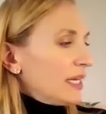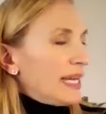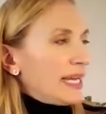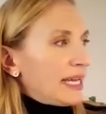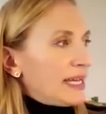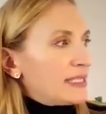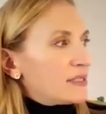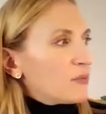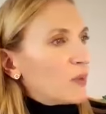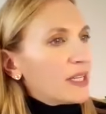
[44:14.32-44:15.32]

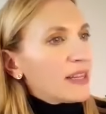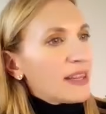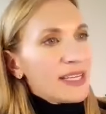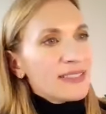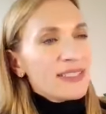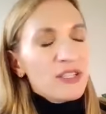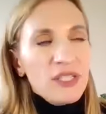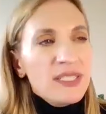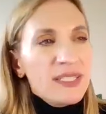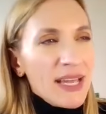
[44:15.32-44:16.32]
and one of the things that
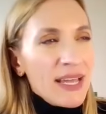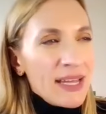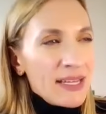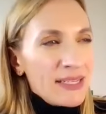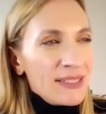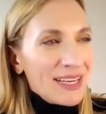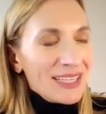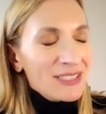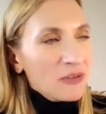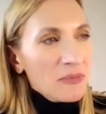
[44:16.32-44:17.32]
she said and
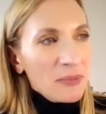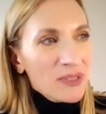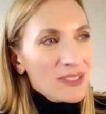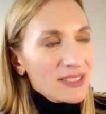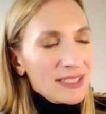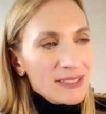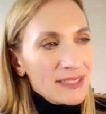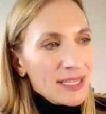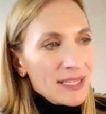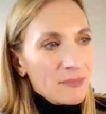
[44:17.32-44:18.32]
i don't remember this
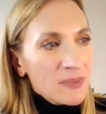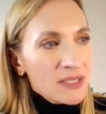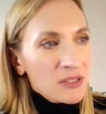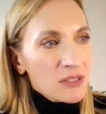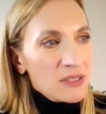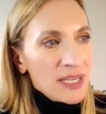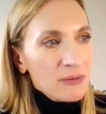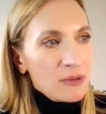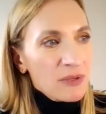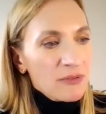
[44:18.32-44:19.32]
lady's name but this just
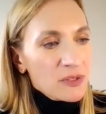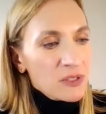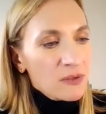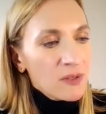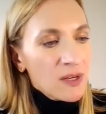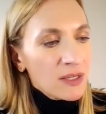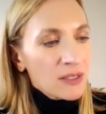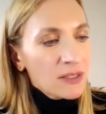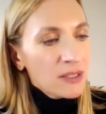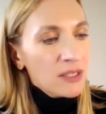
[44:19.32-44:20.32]
stayed with me for so
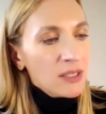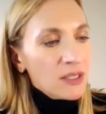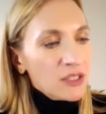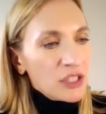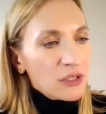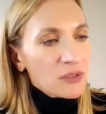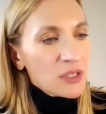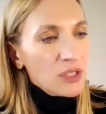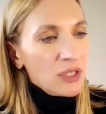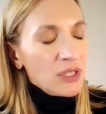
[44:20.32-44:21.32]
long she
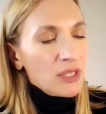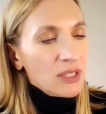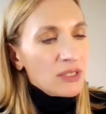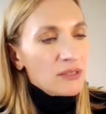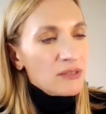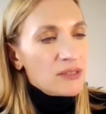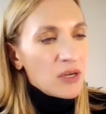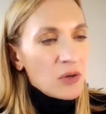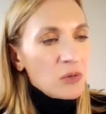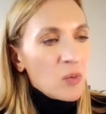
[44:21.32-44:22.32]
goes
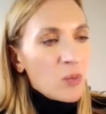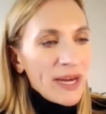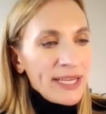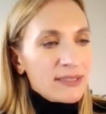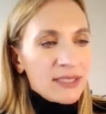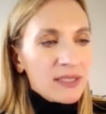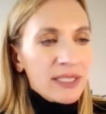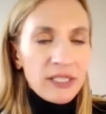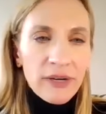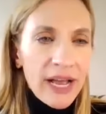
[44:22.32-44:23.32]
don't wait to
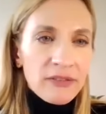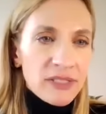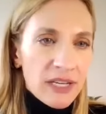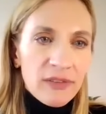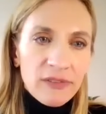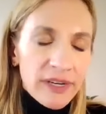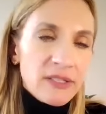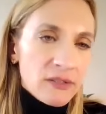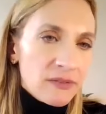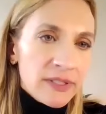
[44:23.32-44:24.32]
clean your house to have your
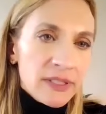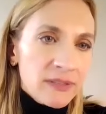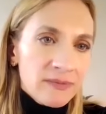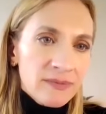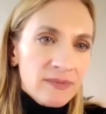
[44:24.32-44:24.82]
friends over